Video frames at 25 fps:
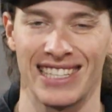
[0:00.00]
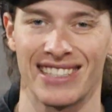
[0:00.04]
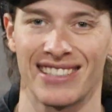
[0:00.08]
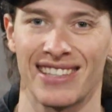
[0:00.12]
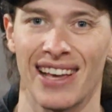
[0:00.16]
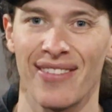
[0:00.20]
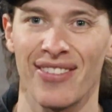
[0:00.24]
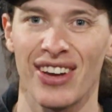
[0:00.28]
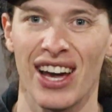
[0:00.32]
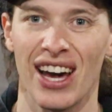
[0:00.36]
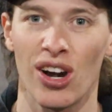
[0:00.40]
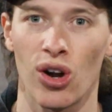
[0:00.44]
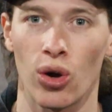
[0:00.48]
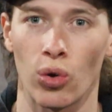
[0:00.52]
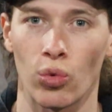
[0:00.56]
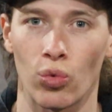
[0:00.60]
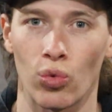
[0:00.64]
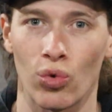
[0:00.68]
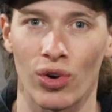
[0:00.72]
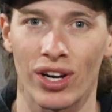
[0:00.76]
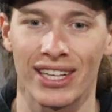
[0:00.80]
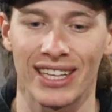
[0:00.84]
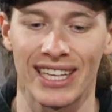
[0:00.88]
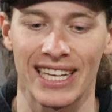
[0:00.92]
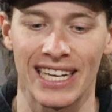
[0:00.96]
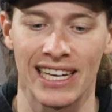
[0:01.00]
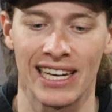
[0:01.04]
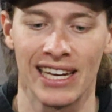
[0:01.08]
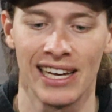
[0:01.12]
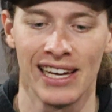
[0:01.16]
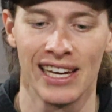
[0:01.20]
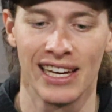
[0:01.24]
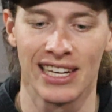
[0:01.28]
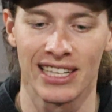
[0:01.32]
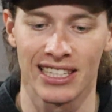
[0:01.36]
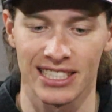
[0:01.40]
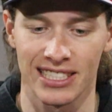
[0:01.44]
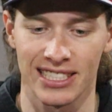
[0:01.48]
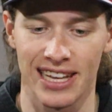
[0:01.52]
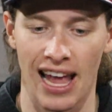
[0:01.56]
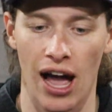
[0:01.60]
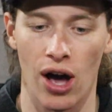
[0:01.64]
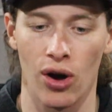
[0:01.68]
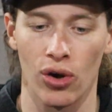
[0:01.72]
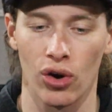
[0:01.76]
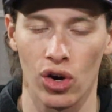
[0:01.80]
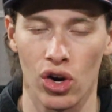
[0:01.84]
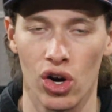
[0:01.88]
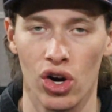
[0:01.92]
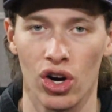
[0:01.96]
is they've got a really
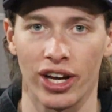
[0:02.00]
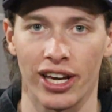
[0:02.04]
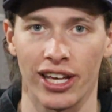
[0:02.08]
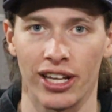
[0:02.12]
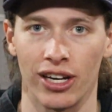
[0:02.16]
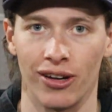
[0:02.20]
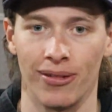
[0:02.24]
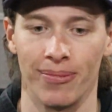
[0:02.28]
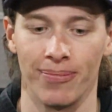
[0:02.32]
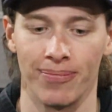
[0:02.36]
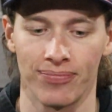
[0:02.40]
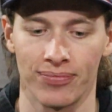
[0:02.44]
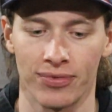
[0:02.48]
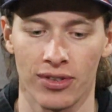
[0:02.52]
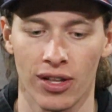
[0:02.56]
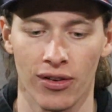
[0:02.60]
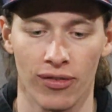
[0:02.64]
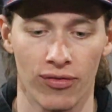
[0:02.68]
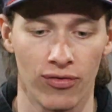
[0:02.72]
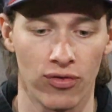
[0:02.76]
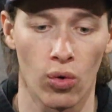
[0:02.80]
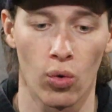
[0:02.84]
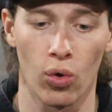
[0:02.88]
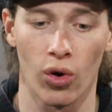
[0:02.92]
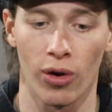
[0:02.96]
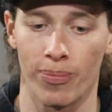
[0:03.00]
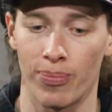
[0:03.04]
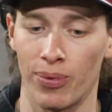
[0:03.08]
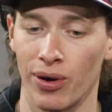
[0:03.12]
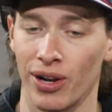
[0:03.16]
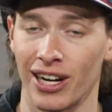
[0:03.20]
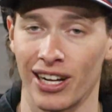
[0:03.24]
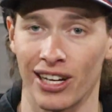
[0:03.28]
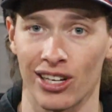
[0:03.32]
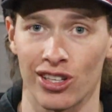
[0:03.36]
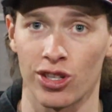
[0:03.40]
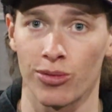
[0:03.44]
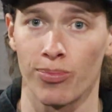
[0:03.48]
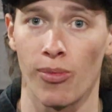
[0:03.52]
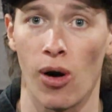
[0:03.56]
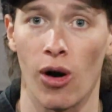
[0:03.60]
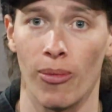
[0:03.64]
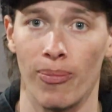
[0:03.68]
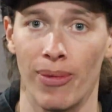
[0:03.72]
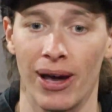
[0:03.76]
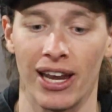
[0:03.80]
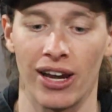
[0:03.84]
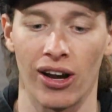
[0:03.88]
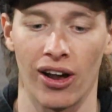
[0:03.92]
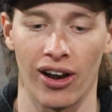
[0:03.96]
stout hook in them for putting a small
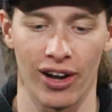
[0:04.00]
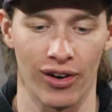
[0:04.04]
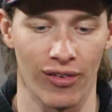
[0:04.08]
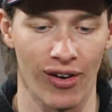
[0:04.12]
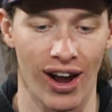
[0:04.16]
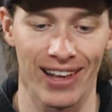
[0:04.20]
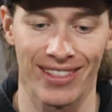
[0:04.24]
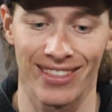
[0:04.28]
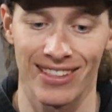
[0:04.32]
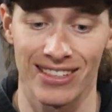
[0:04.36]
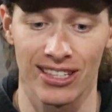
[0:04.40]
bait on it, right?